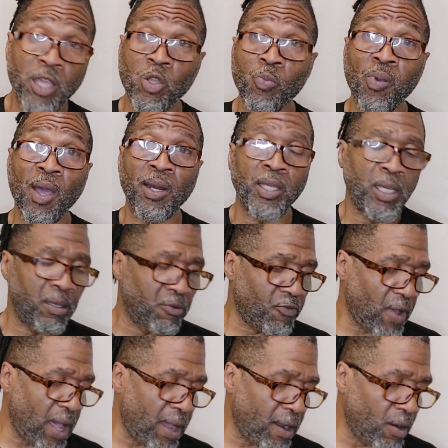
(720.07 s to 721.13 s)
you probably getting
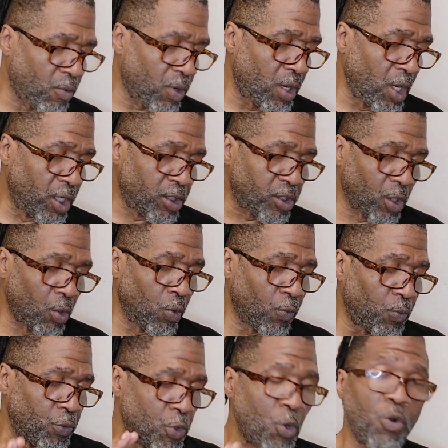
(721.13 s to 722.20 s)
fired. Or what.
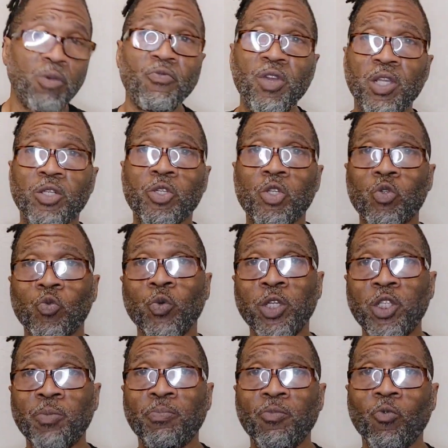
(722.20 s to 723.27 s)
So, New Avengers,
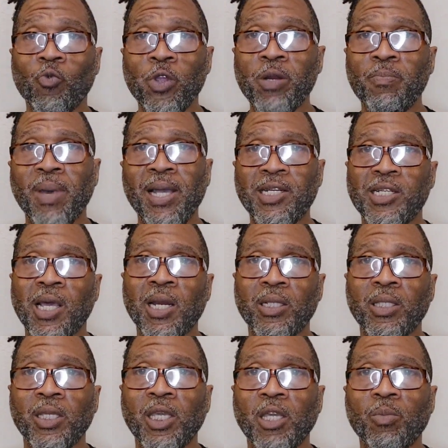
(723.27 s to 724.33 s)
written by
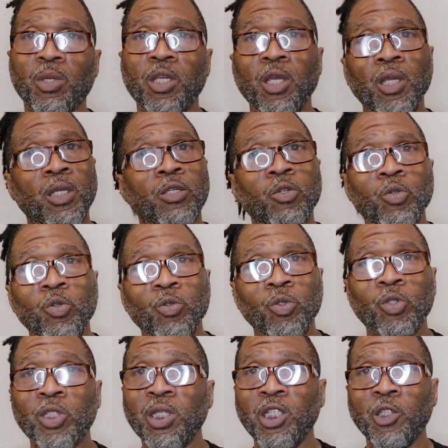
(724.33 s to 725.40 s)
Jonathan Hickman.
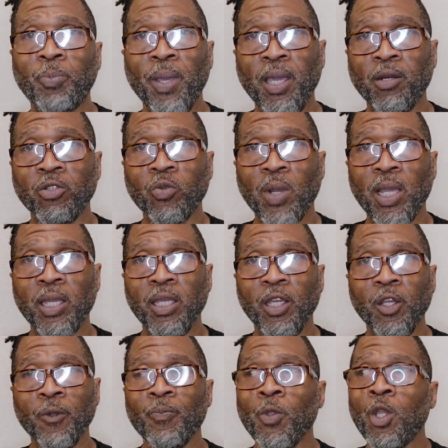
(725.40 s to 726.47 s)
You see these panels right
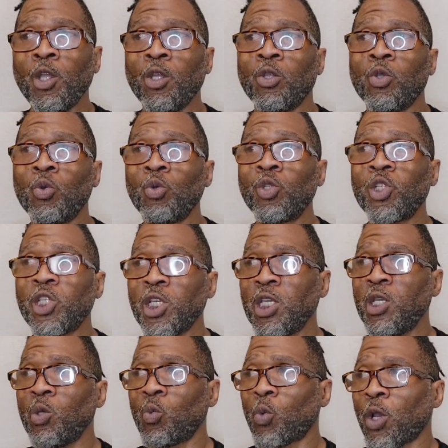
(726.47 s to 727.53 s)
here. You
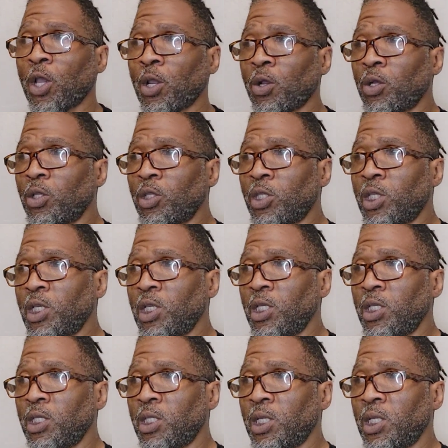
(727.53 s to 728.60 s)
see where
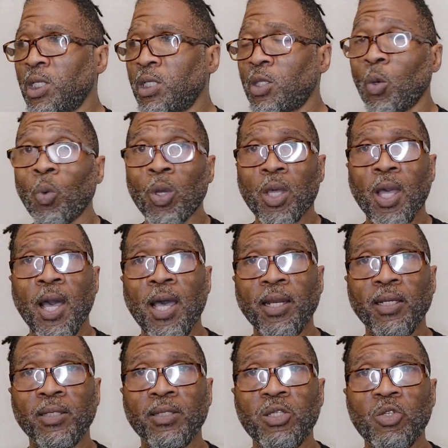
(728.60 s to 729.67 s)
the
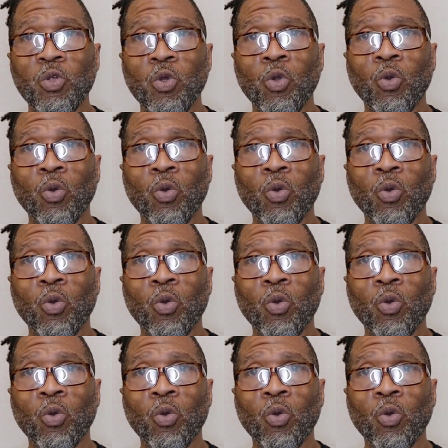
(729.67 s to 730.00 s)
Wakandans.